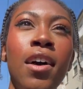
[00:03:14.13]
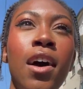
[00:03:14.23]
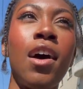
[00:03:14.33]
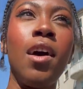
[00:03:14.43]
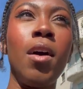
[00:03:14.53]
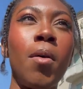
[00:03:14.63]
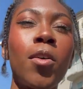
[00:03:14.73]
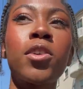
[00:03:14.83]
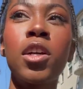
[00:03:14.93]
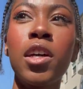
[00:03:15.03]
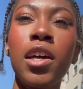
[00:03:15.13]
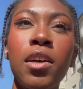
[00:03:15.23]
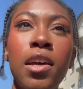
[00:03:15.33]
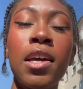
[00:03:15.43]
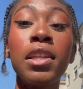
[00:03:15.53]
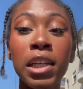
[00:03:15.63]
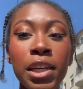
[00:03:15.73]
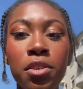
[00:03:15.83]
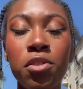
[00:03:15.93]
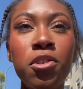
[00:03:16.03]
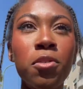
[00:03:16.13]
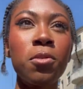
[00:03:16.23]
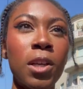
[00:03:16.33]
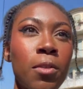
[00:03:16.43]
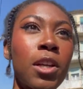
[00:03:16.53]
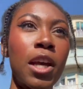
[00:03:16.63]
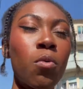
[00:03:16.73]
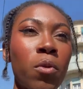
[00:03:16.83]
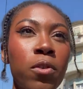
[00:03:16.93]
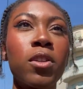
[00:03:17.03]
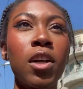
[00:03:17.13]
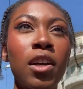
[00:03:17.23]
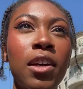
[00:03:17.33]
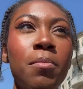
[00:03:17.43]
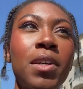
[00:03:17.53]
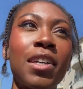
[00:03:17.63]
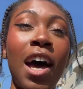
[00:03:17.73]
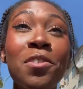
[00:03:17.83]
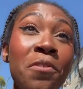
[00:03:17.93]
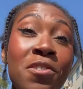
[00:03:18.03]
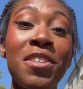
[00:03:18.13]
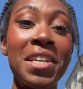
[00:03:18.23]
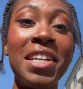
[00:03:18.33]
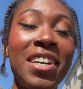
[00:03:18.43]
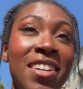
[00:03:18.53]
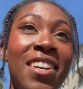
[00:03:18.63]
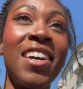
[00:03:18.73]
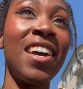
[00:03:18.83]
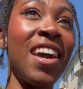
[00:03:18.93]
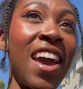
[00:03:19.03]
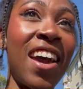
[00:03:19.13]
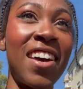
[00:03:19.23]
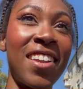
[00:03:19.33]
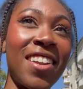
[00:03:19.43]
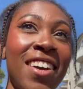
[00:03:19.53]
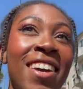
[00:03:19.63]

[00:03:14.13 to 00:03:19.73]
I was gonna get at least two because I was gonna get one for Lily because I don't know if she's eaten and